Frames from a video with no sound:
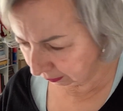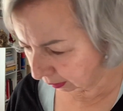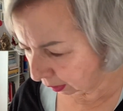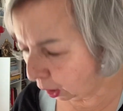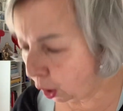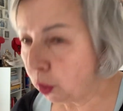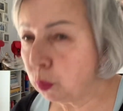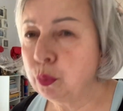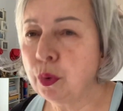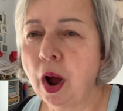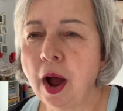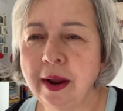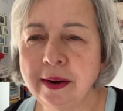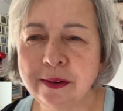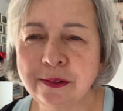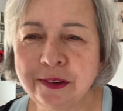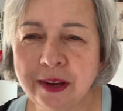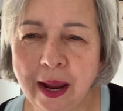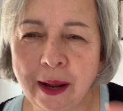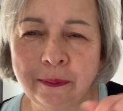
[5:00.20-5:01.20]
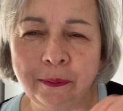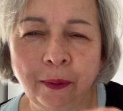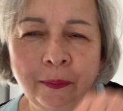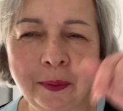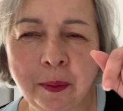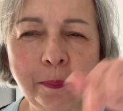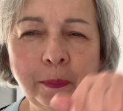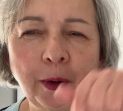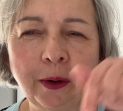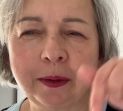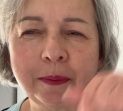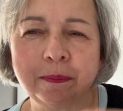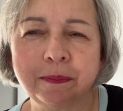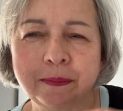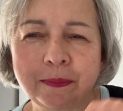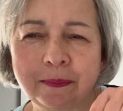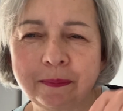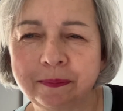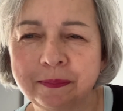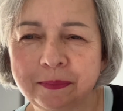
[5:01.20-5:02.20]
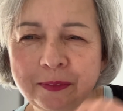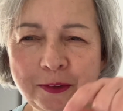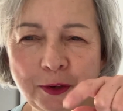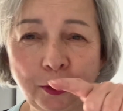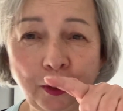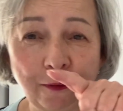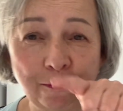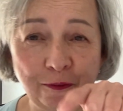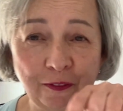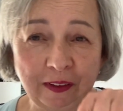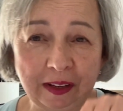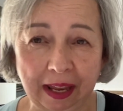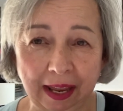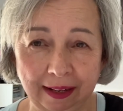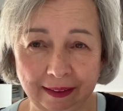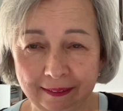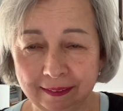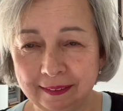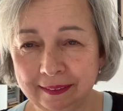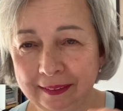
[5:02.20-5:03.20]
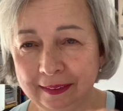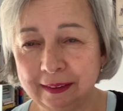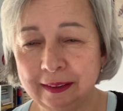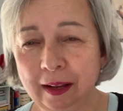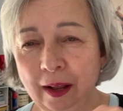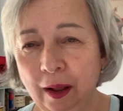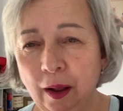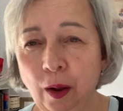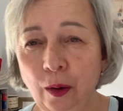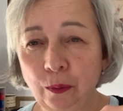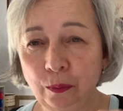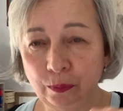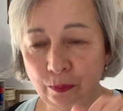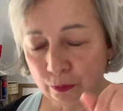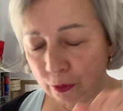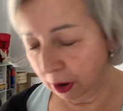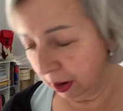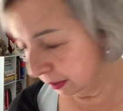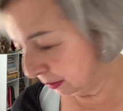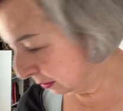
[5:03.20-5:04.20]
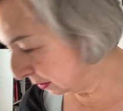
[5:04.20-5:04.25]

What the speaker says: I'll write it down on the bottom. So don't forget, I'll write it